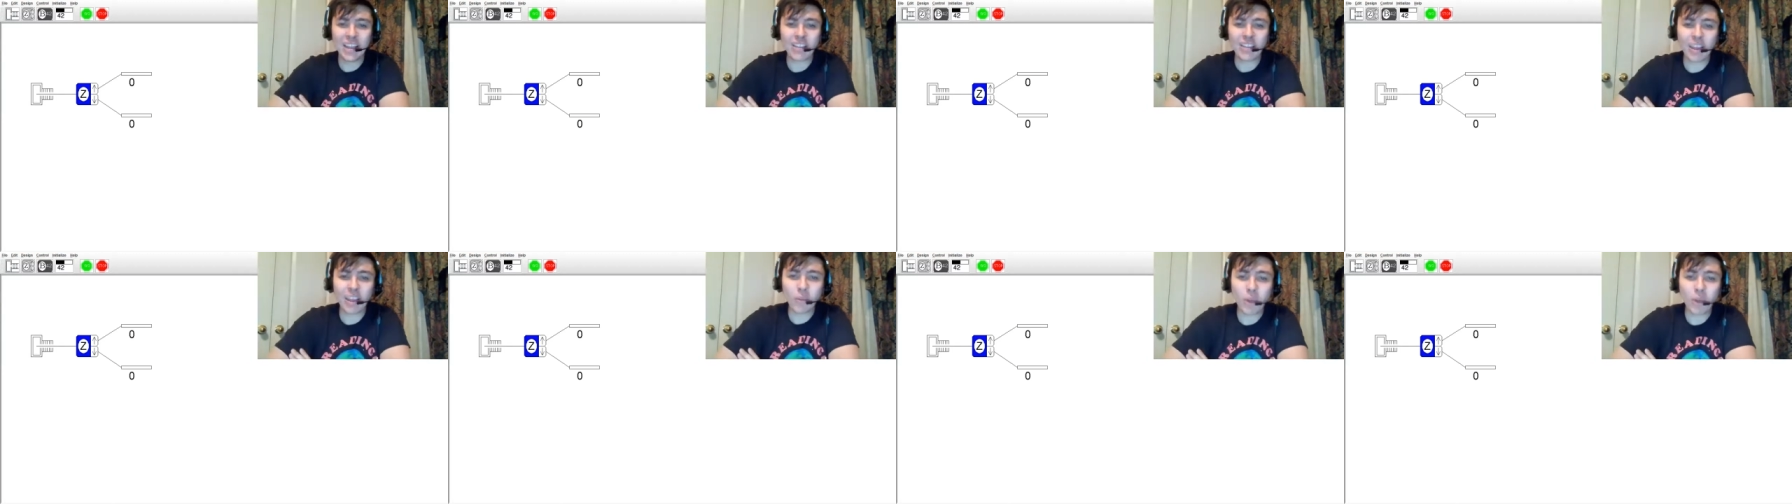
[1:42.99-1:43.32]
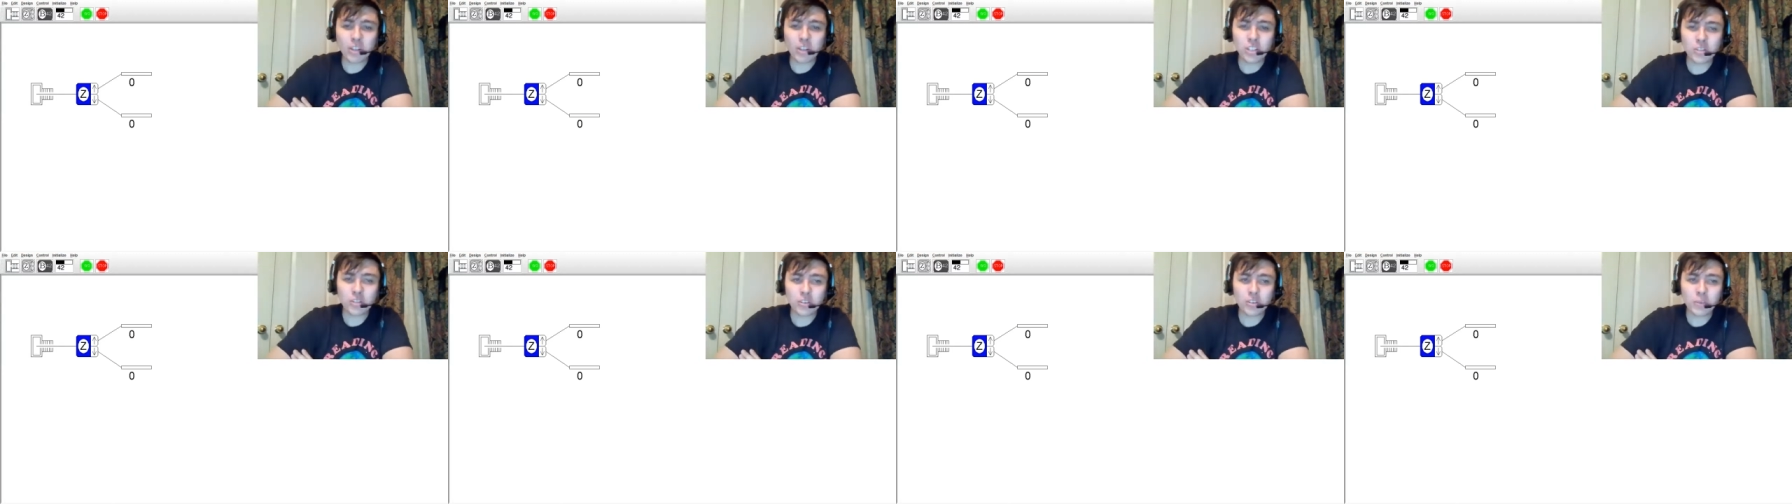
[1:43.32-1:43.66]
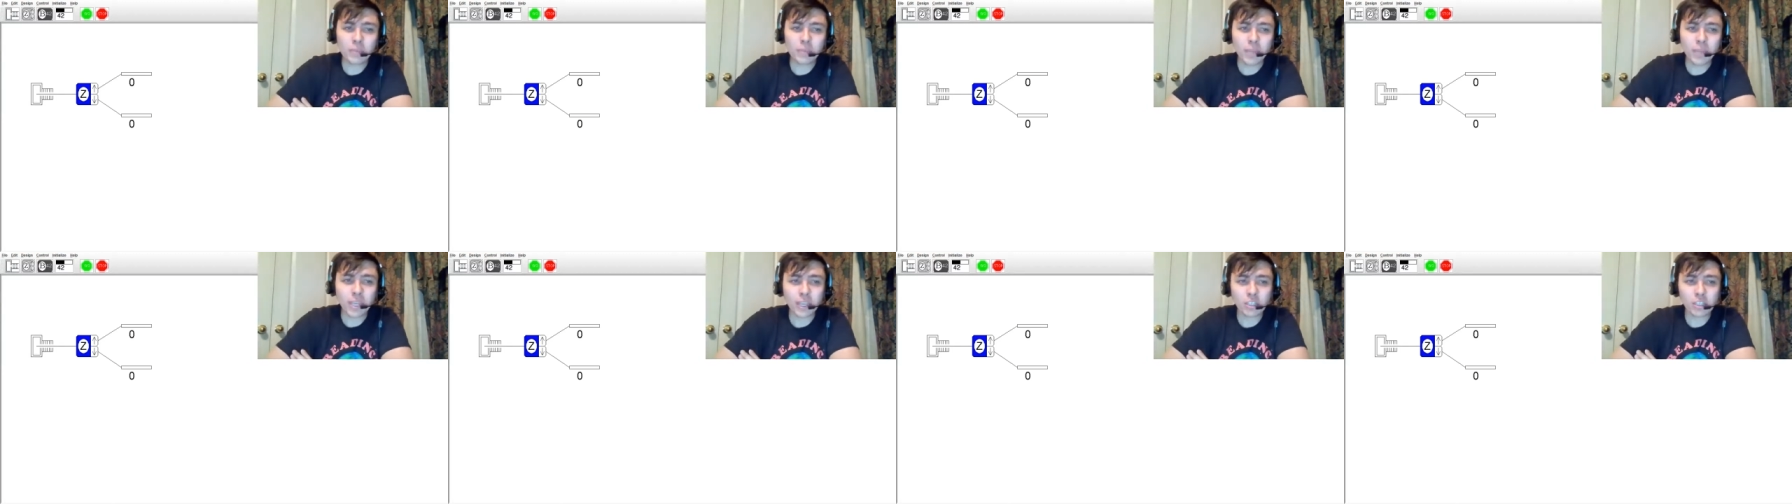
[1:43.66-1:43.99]
I want you to
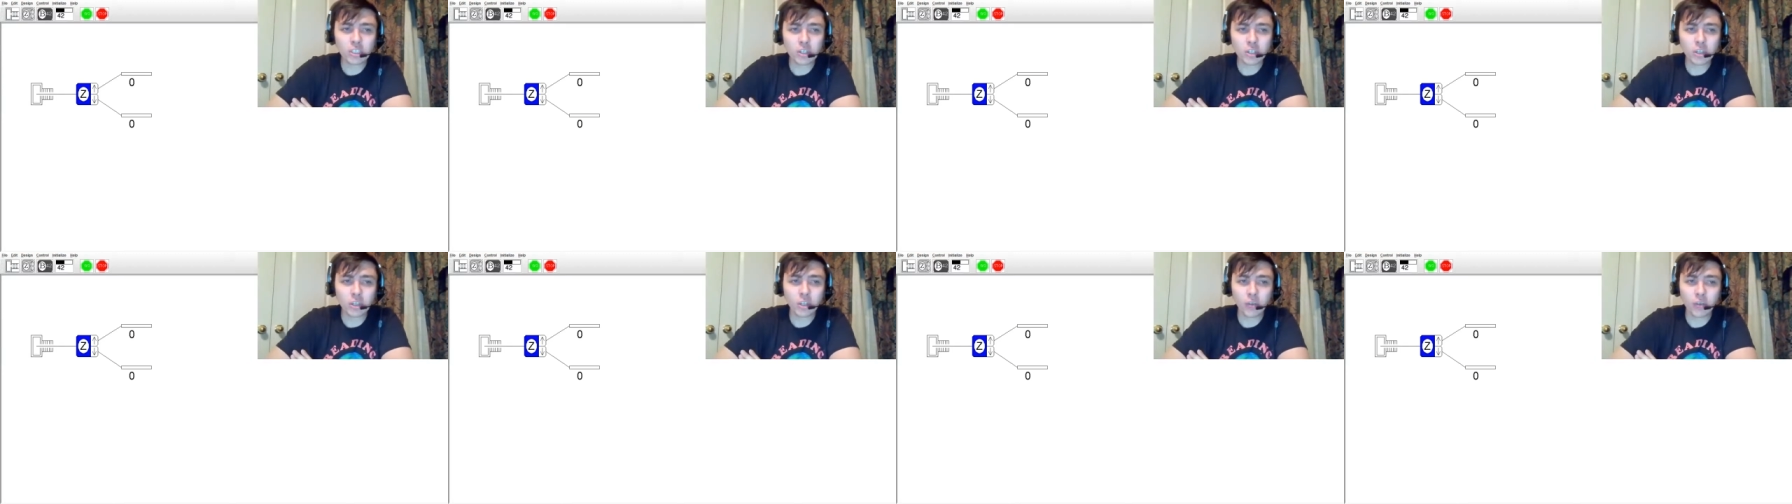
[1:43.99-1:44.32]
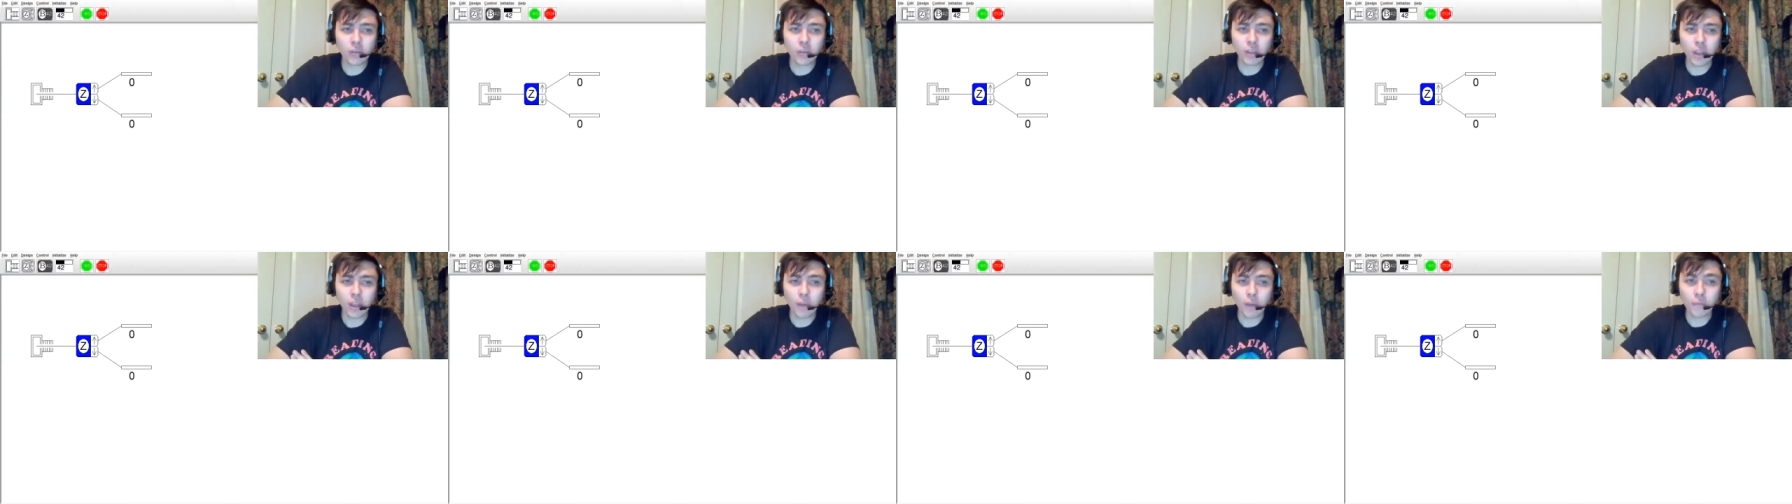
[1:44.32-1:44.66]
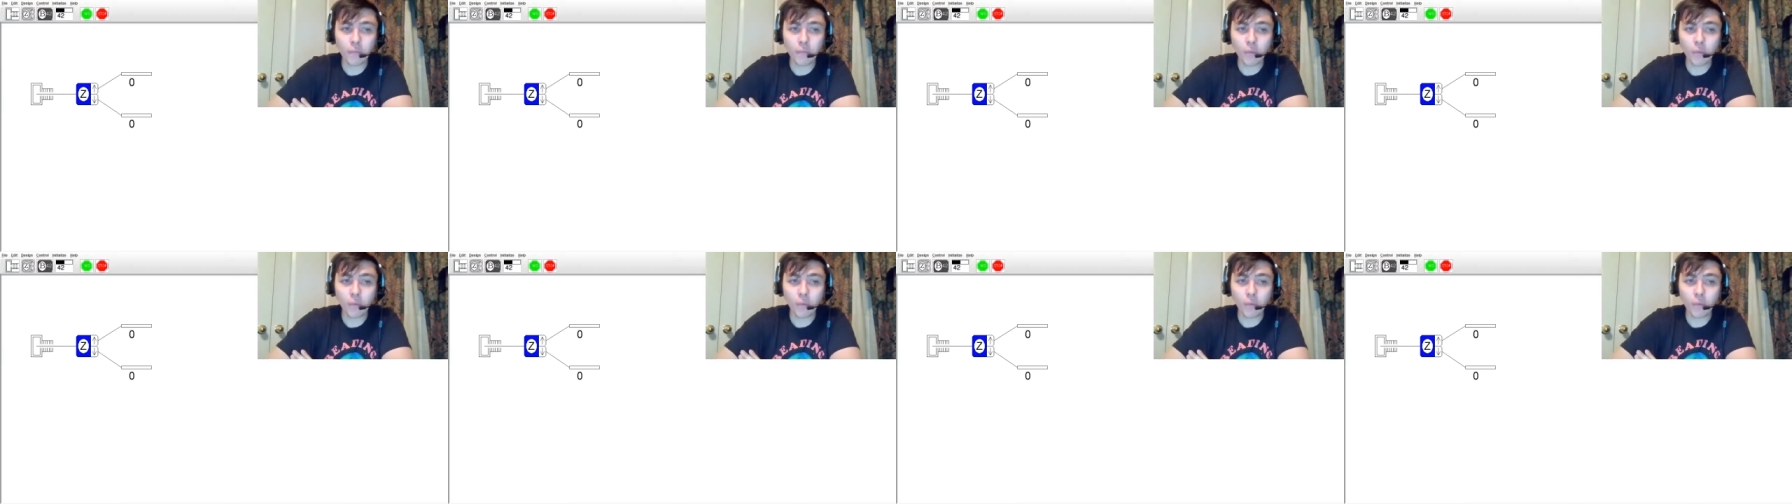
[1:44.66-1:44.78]
picture yourself